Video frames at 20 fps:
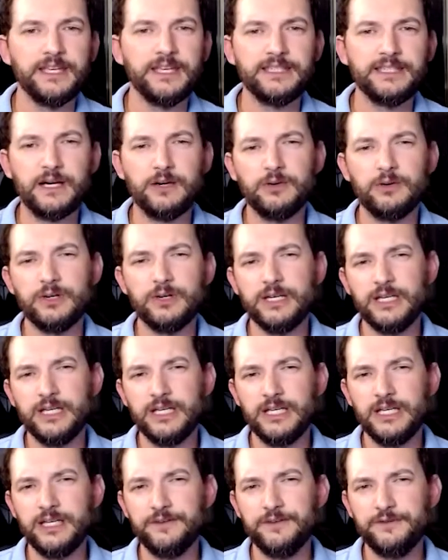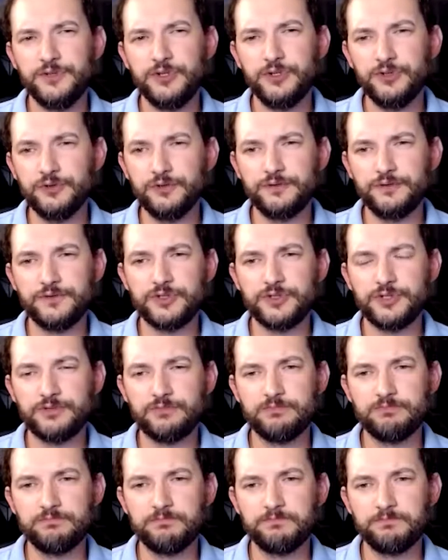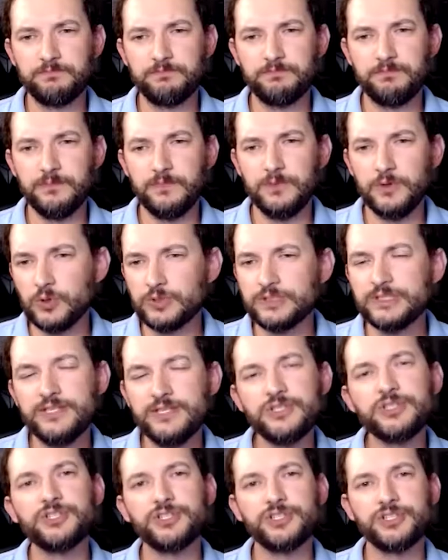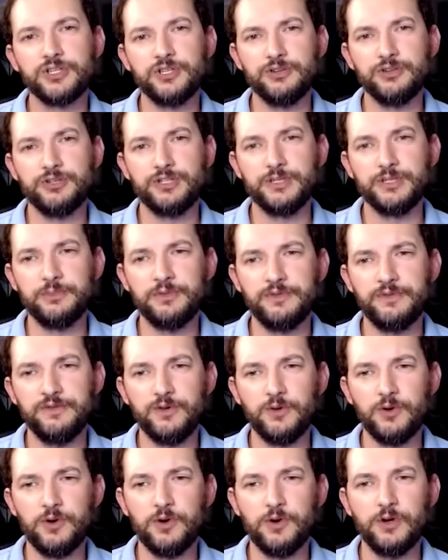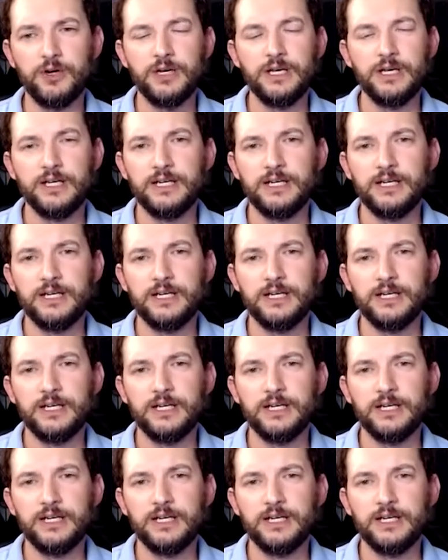Now, if you've looked into security before,